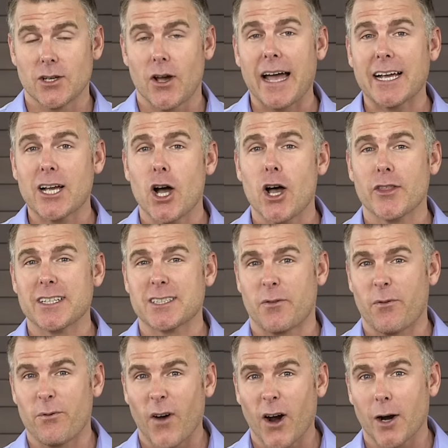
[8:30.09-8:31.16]
So I call this
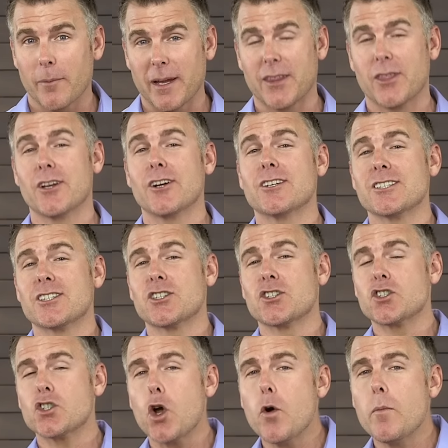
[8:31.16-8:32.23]
farming. There are
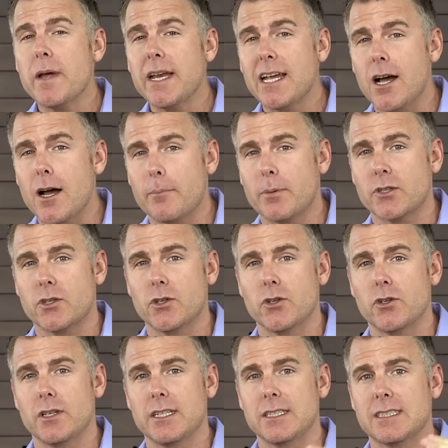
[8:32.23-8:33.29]
so many
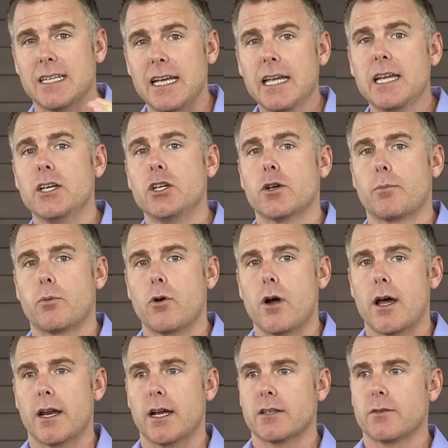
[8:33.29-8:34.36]
opportunities in your
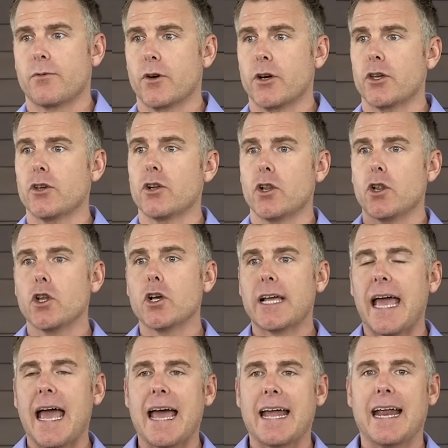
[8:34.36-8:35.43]
product for you to
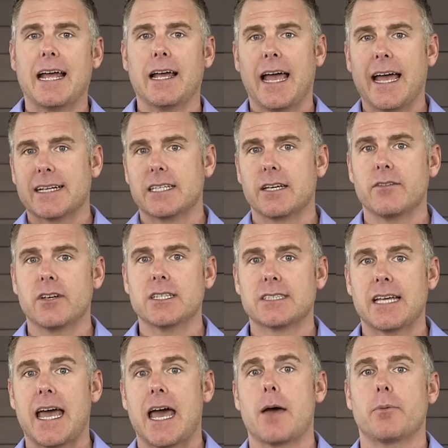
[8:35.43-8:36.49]
look at activities
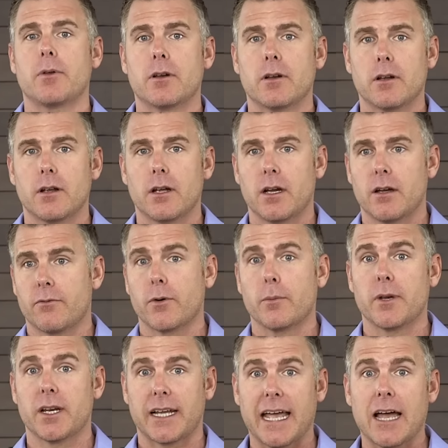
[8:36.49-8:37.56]
that happen
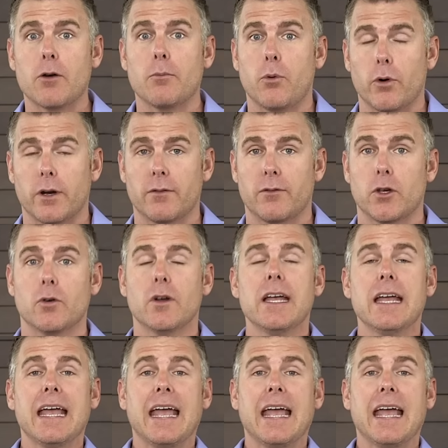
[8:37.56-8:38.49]
from an account point of view